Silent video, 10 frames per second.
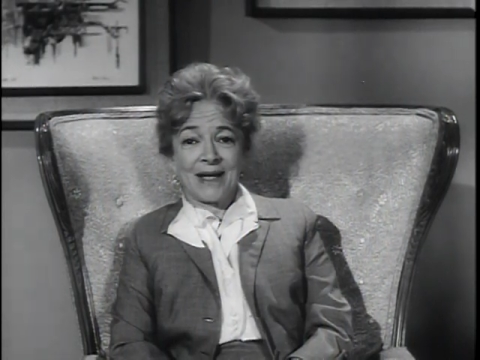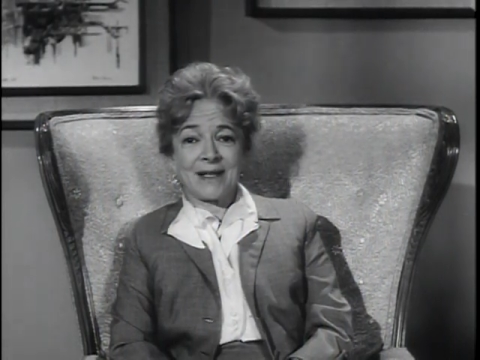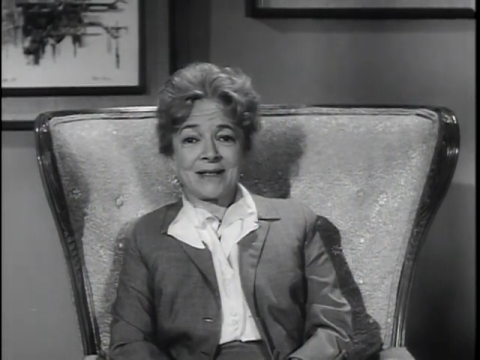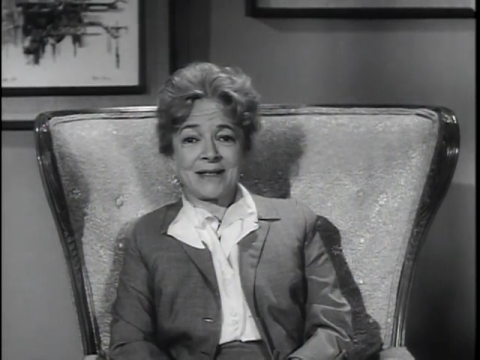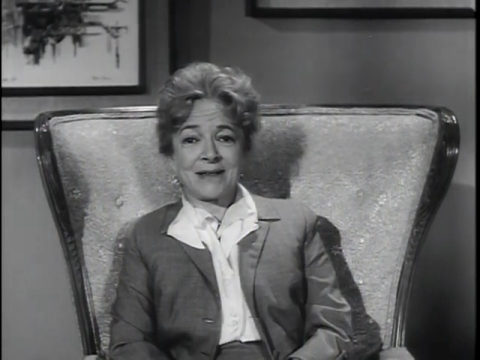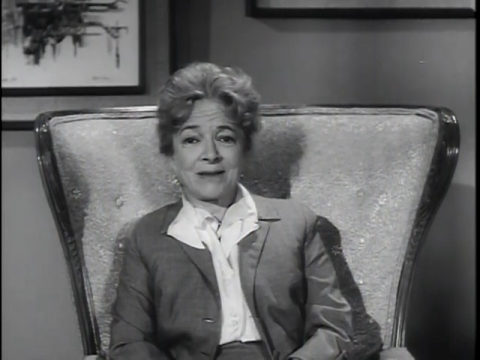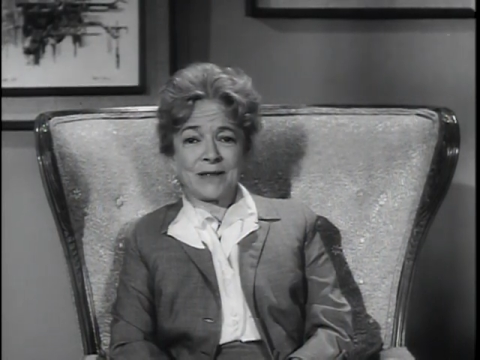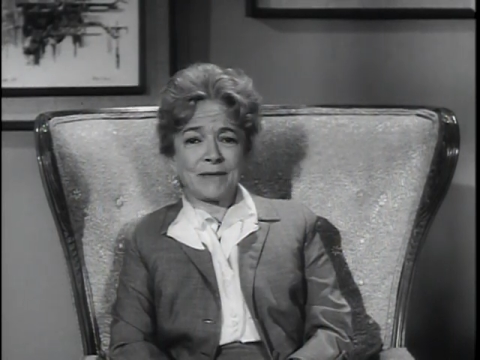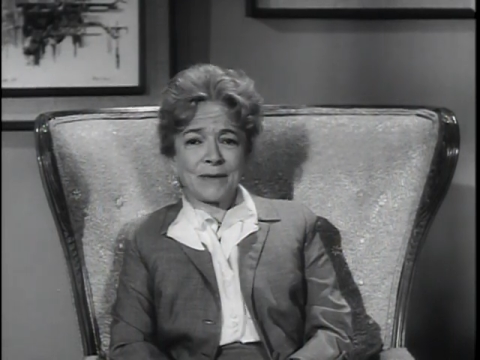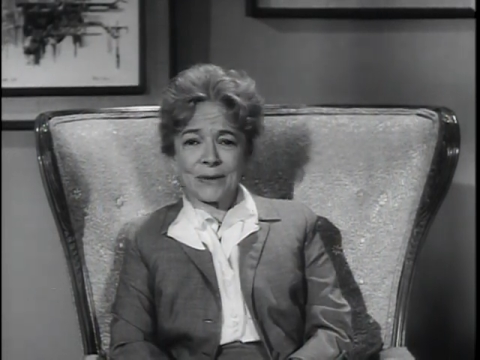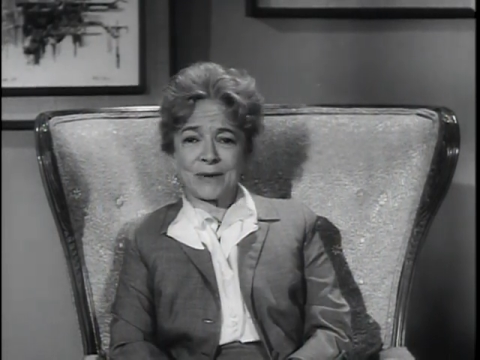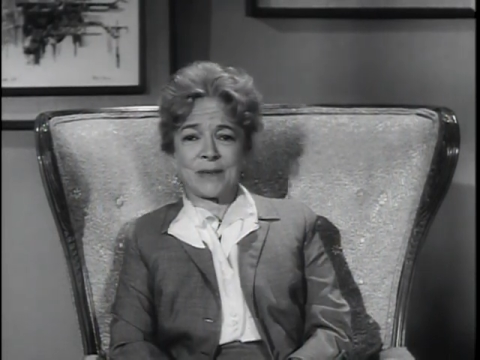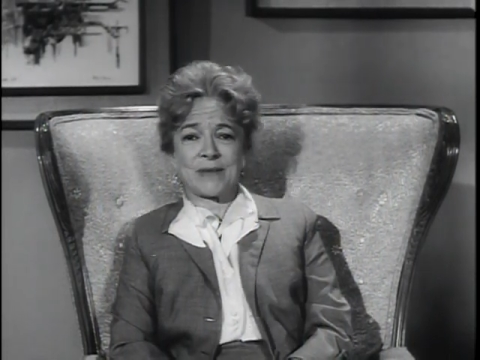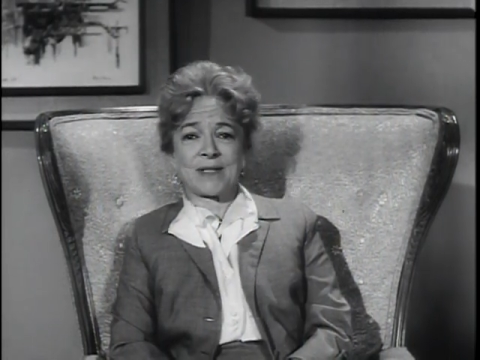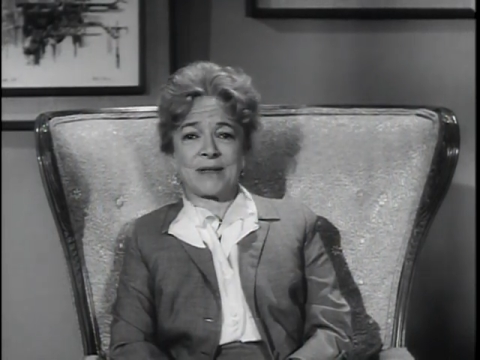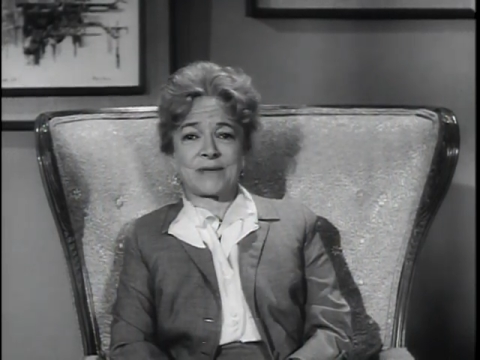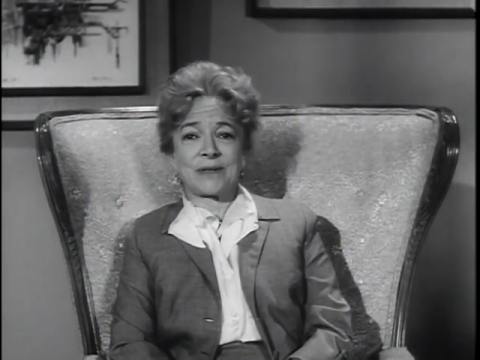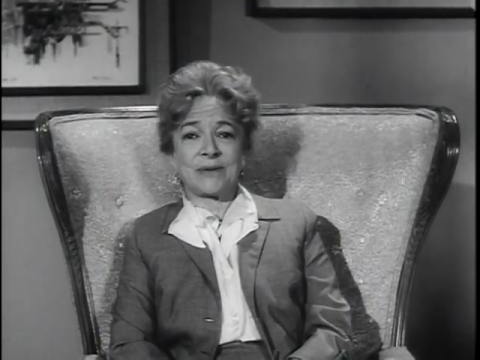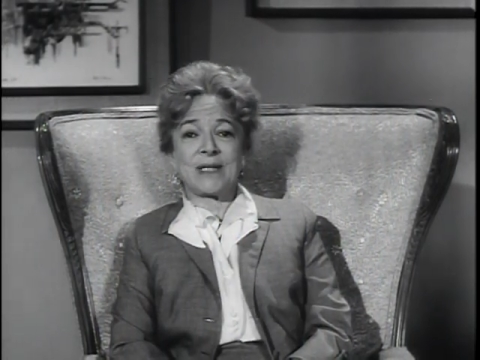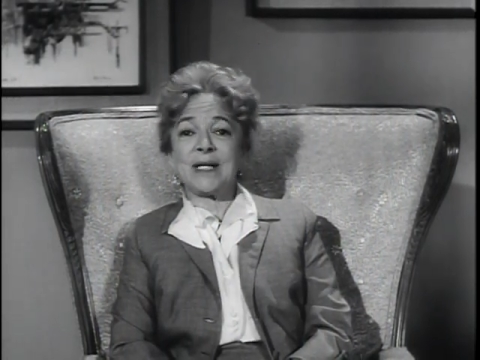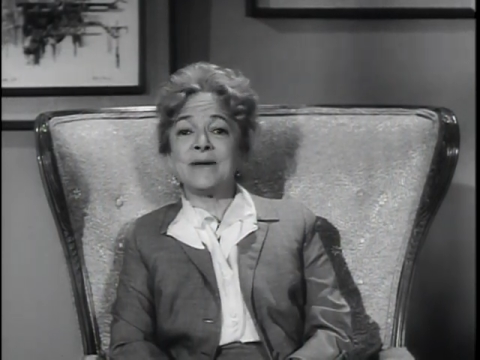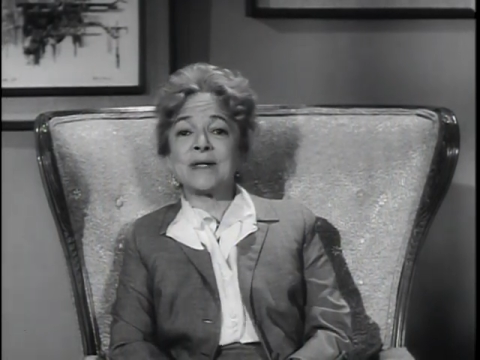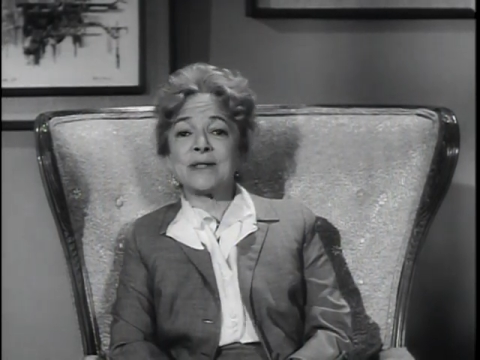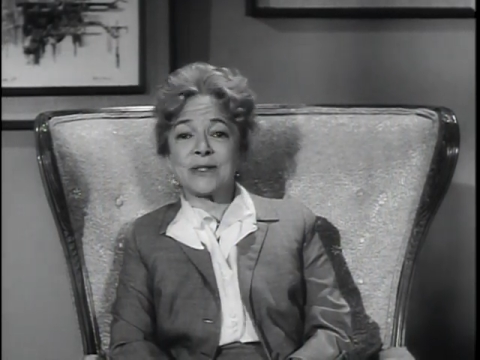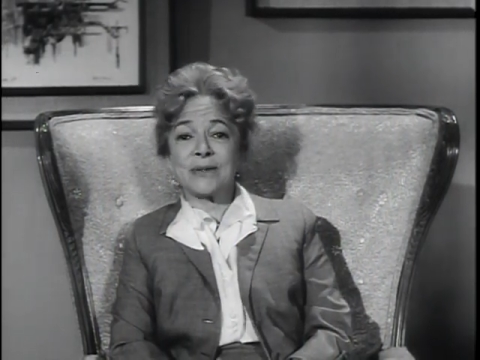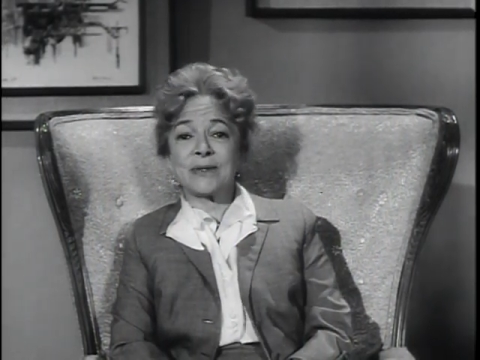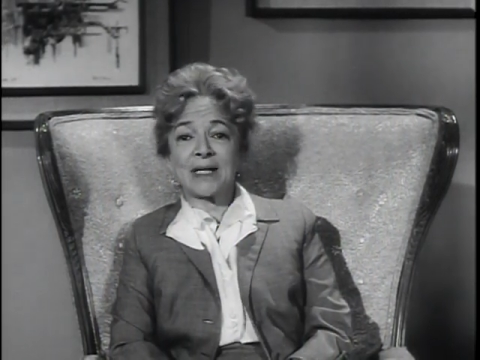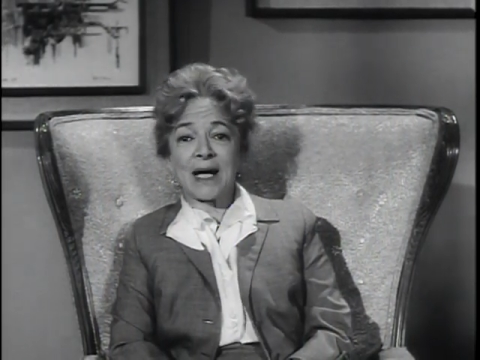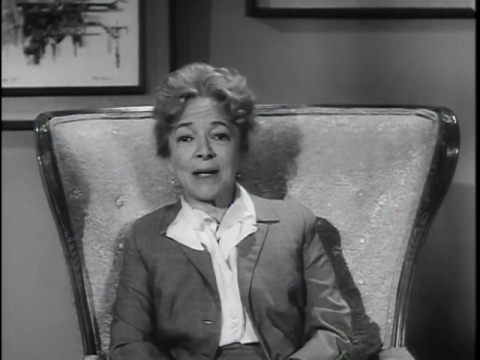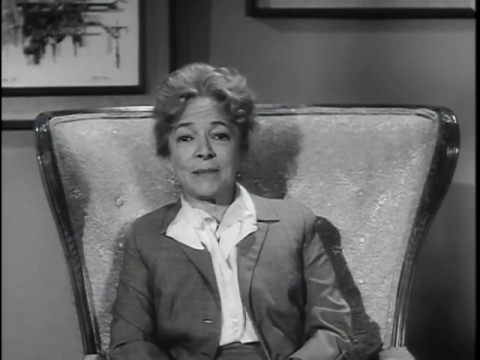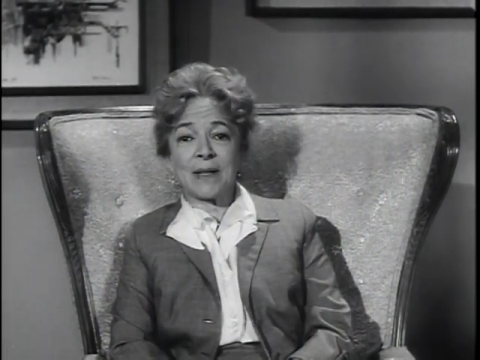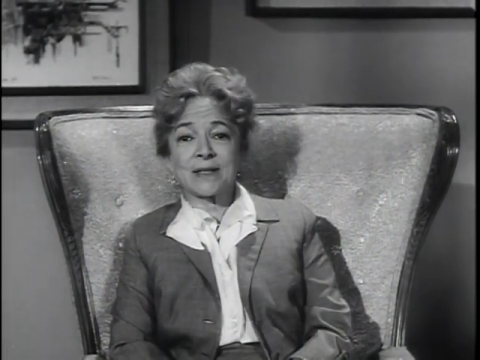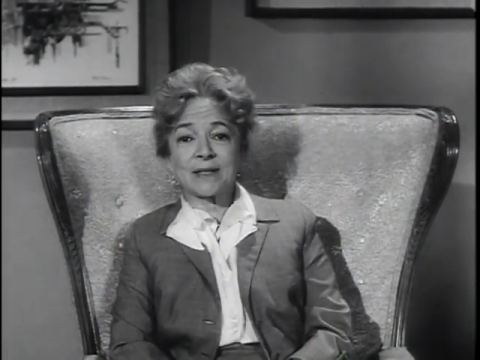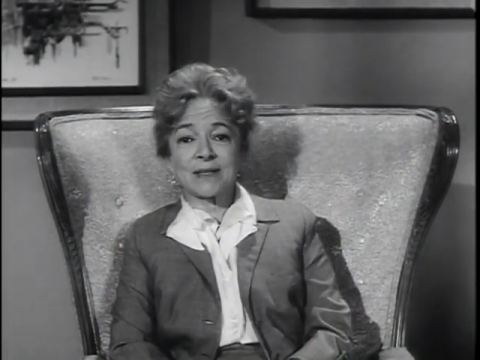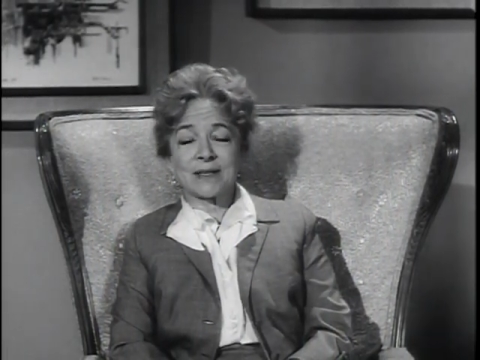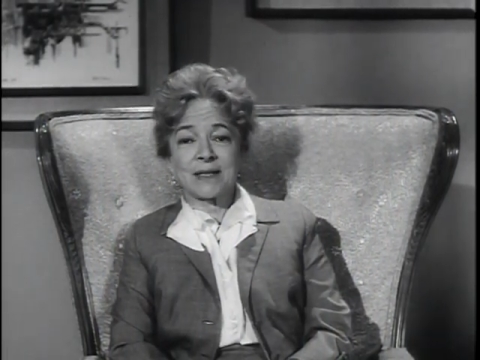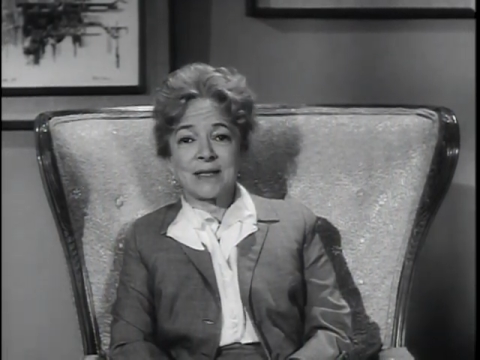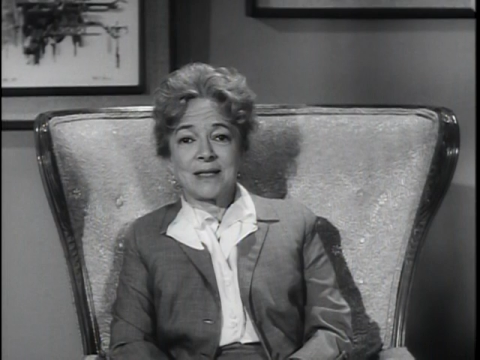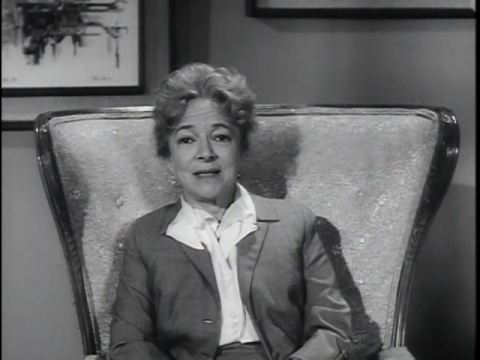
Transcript: and devote themselves to it even as you and I must.